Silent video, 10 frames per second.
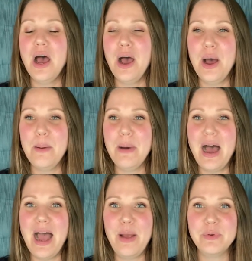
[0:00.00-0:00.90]

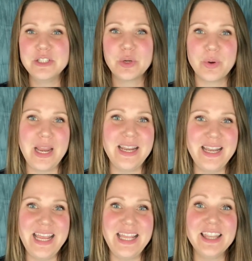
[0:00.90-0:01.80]
I was
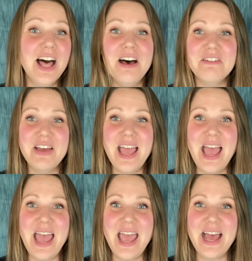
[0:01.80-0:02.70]
created in love.
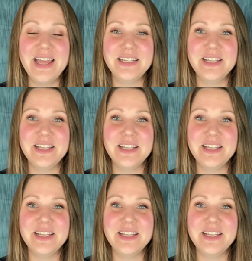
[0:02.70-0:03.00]
And